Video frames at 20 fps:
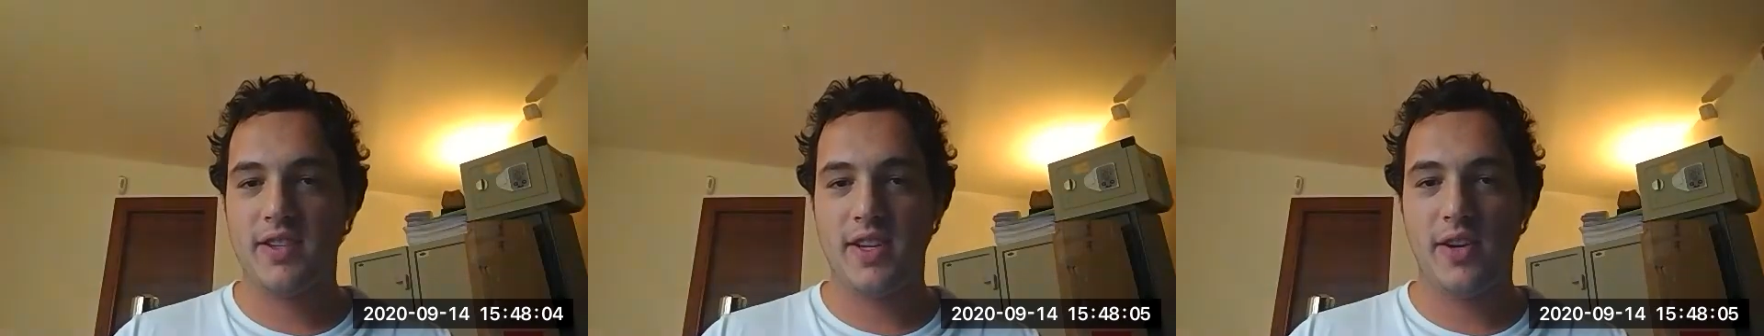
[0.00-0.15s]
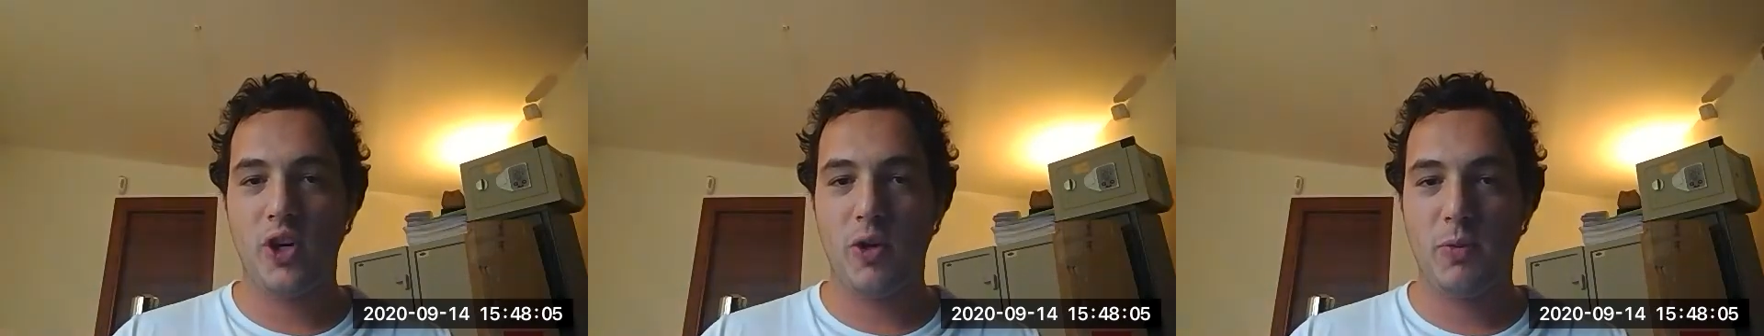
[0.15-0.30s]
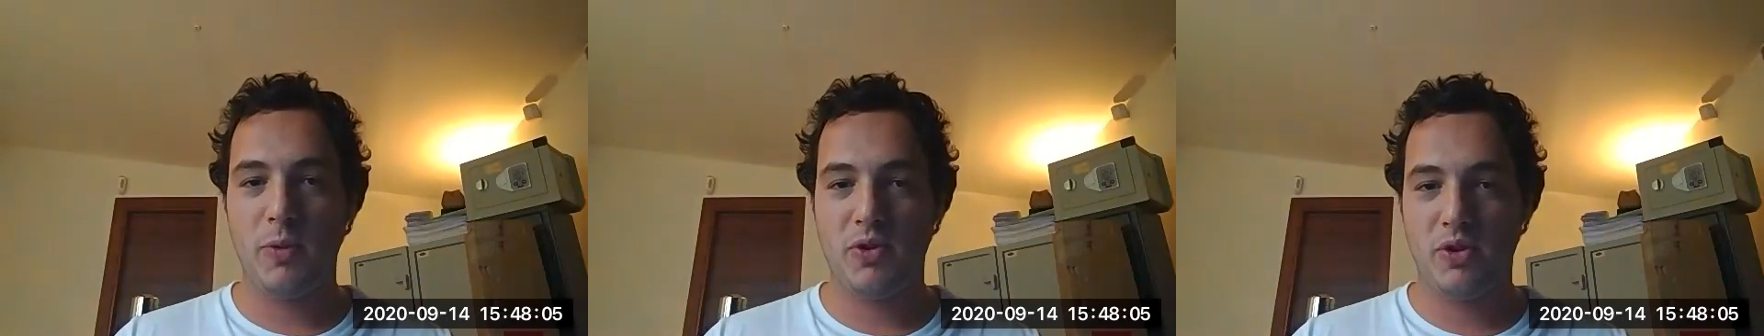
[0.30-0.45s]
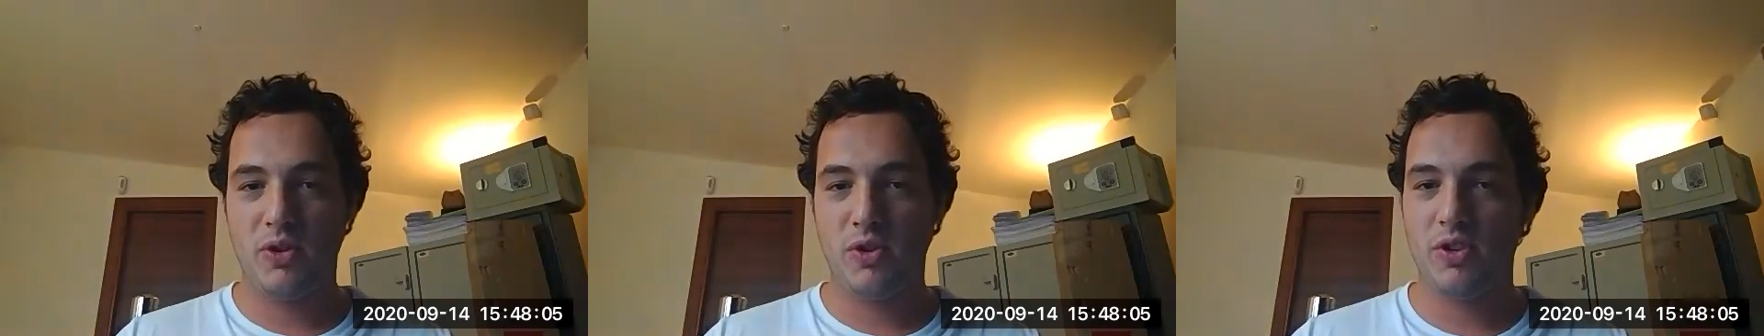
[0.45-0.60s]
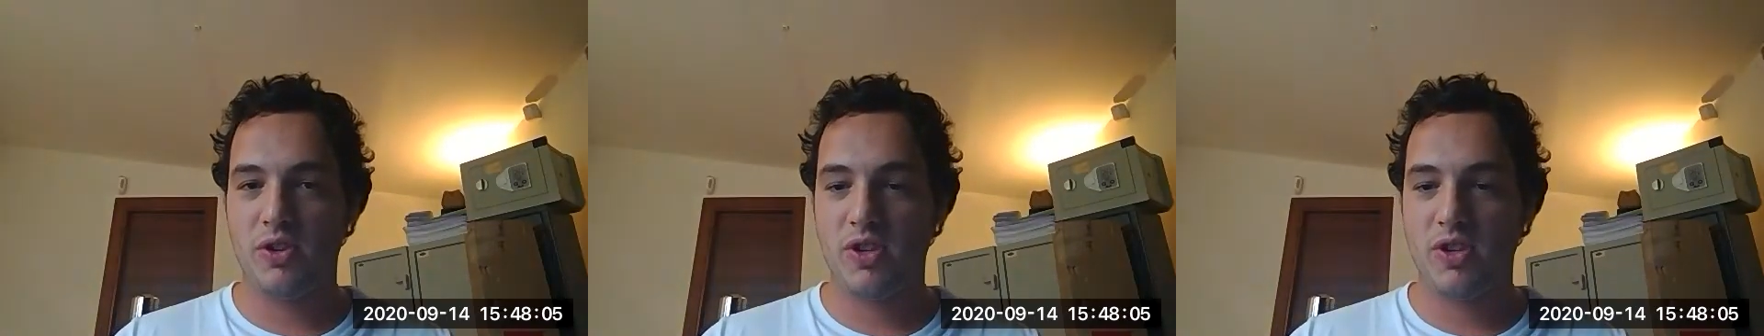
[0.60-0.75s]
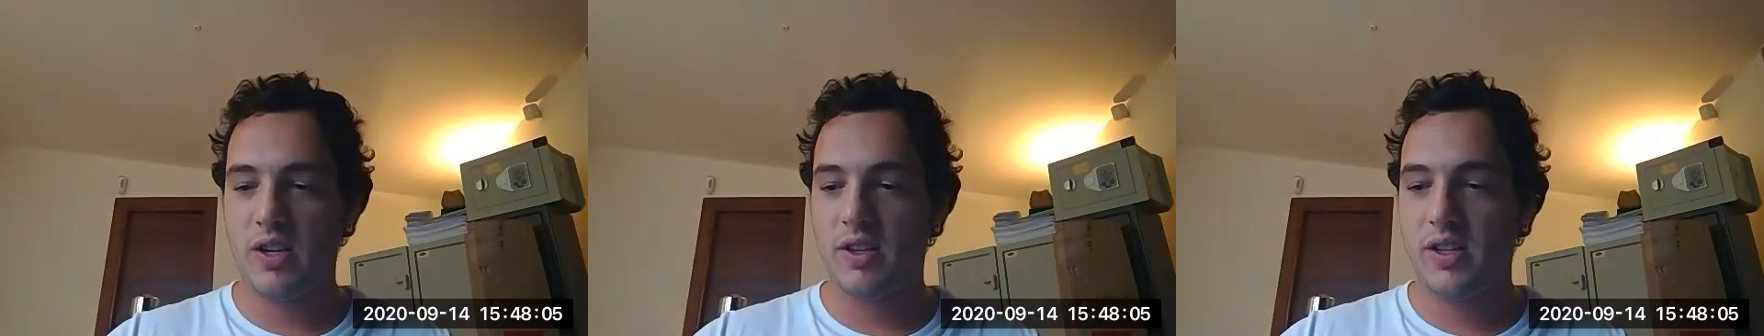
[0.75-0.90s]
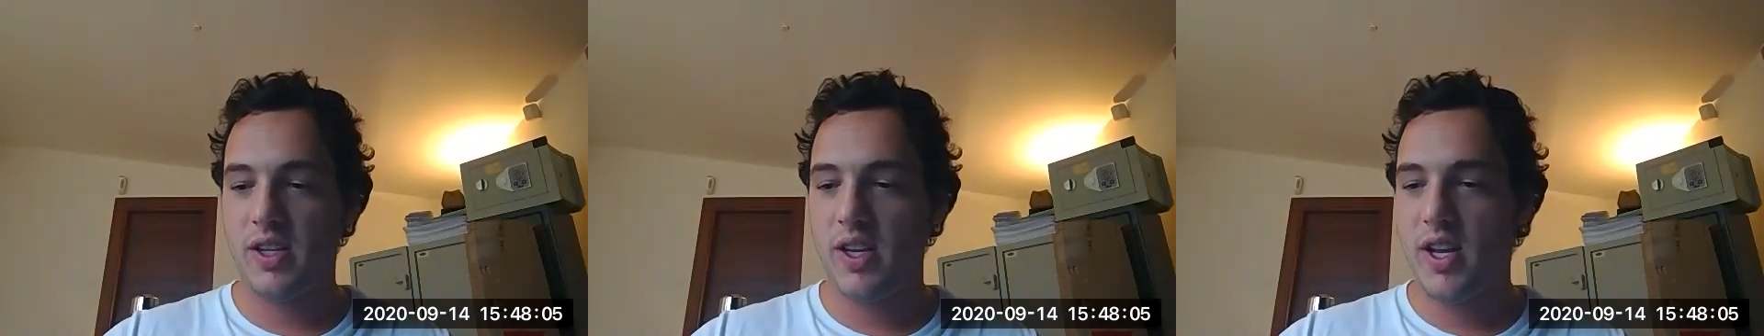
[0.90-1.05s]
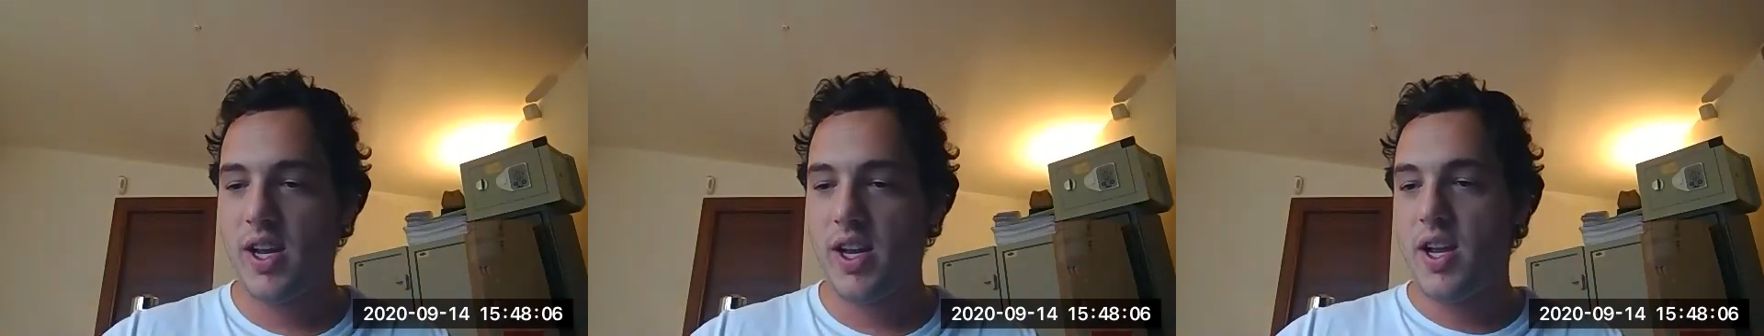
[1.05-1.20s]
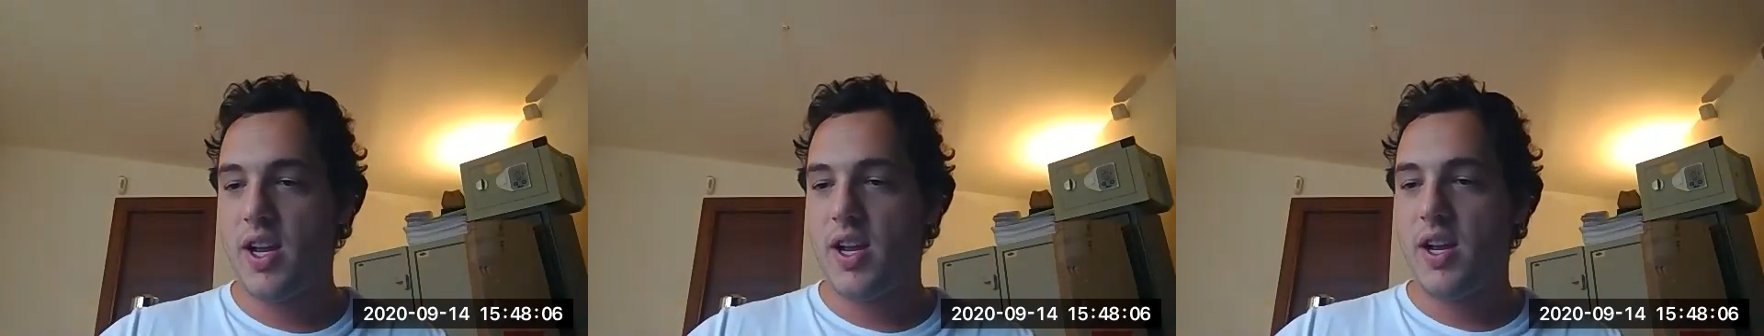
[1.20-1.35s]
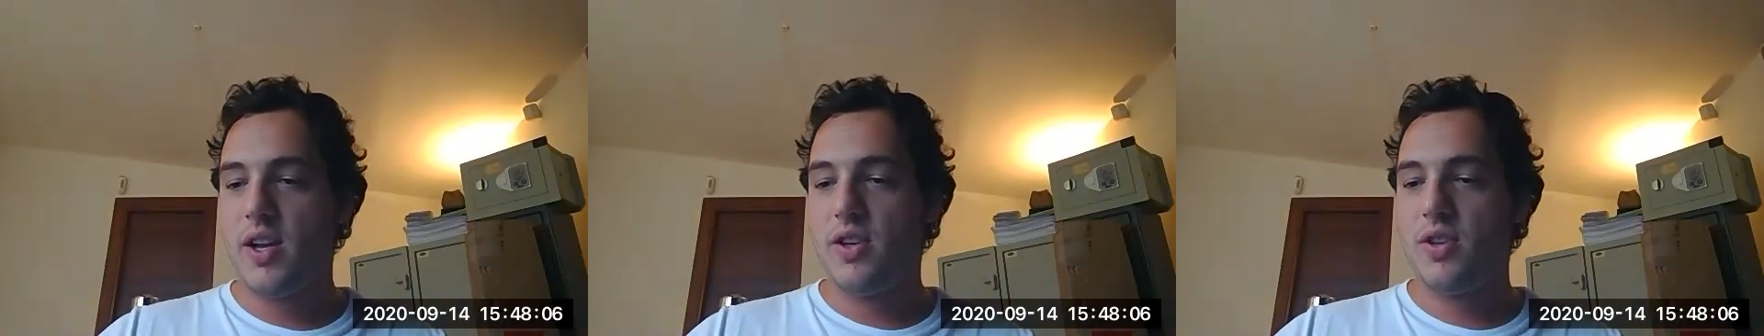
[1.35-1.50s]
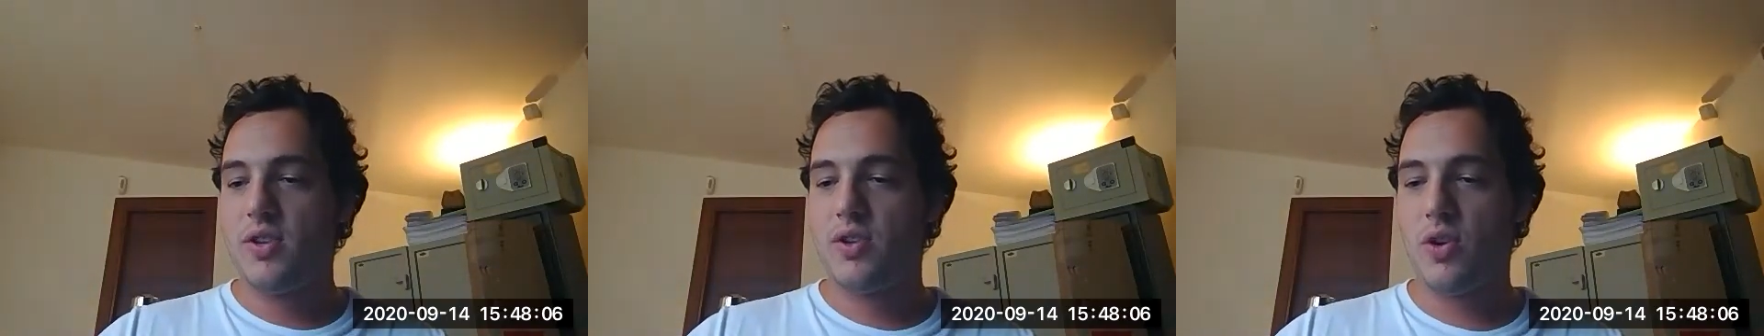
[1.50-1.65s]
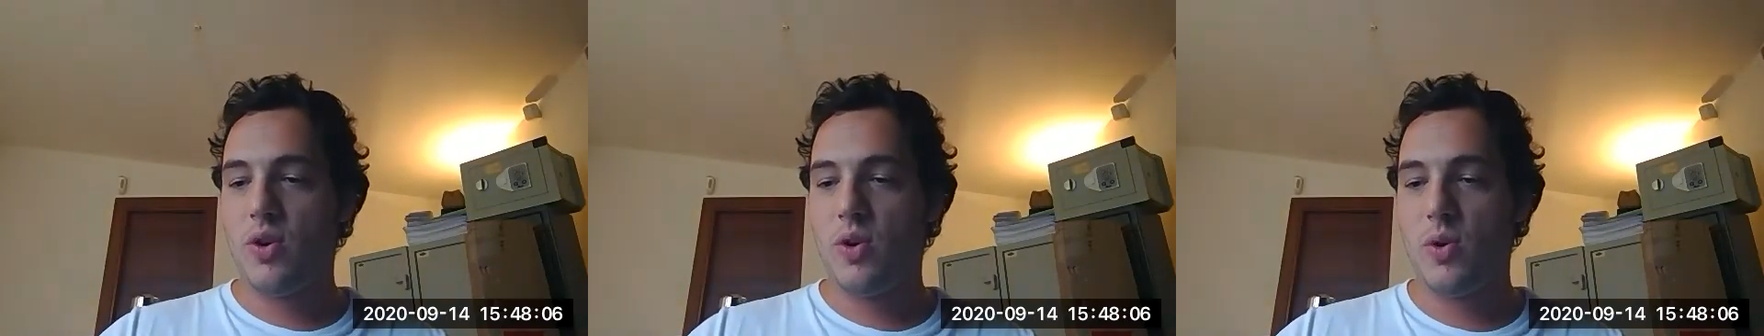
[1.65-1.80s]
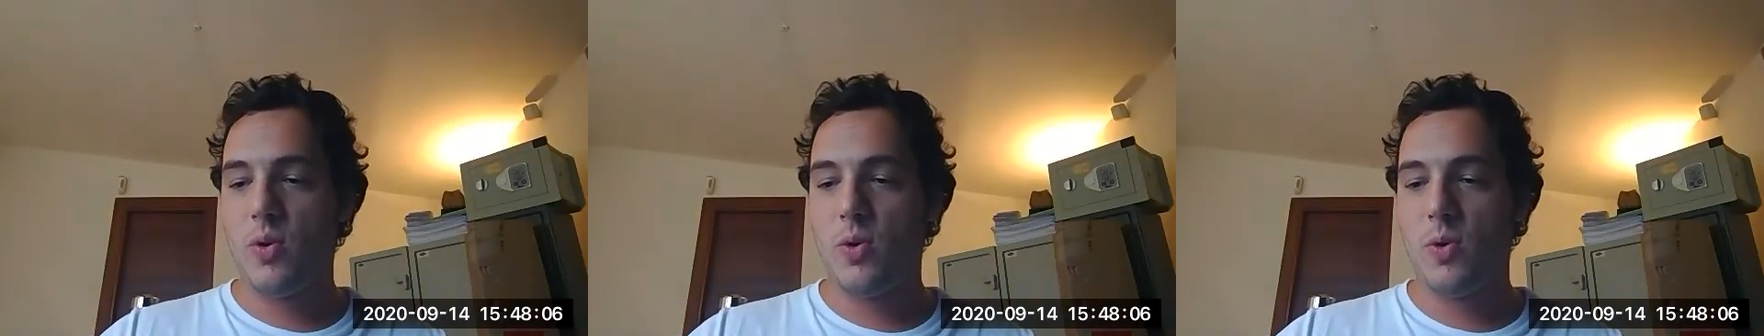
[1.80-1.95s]
economics, or consulting.
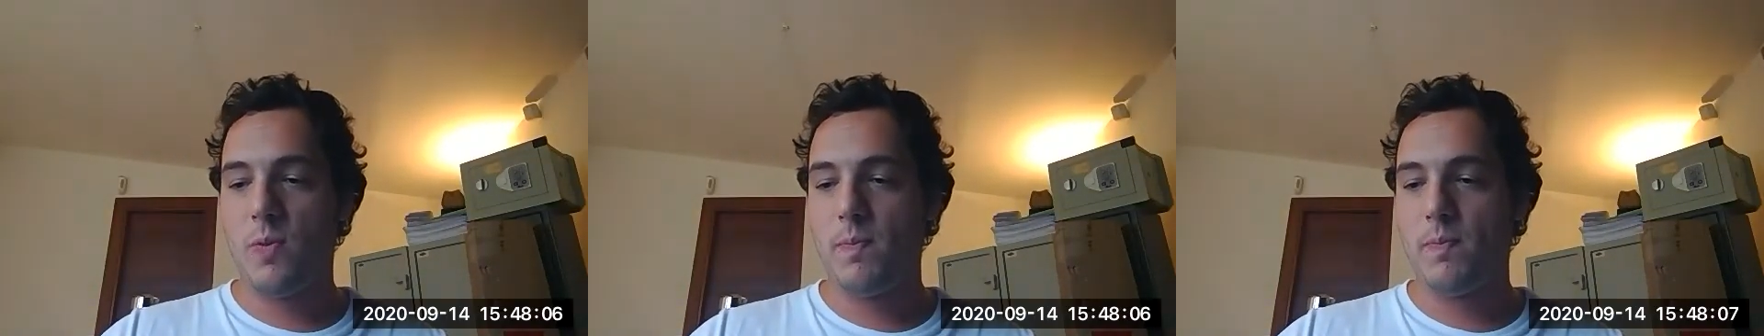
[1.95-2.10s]
So